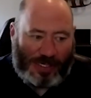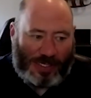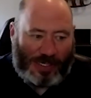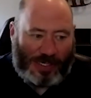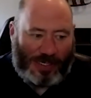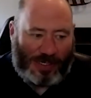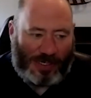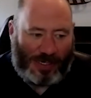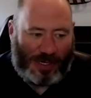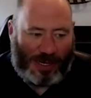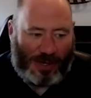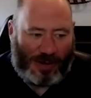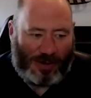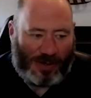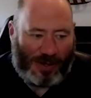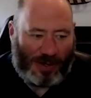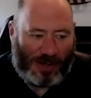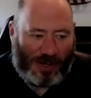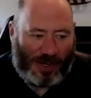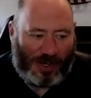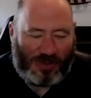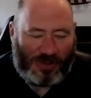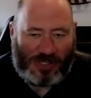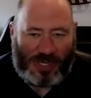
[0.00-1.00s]
you're
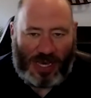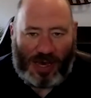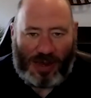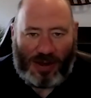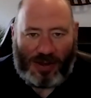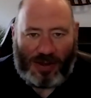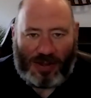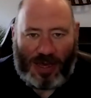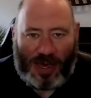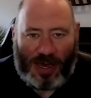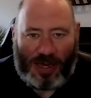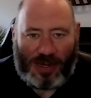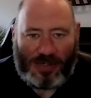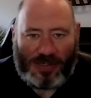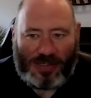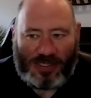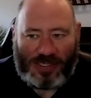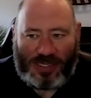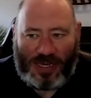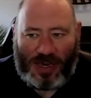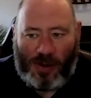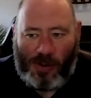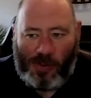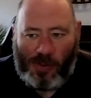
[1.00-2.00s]
going to lose out on that.
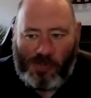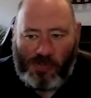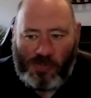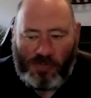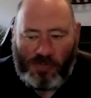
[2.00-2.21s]
So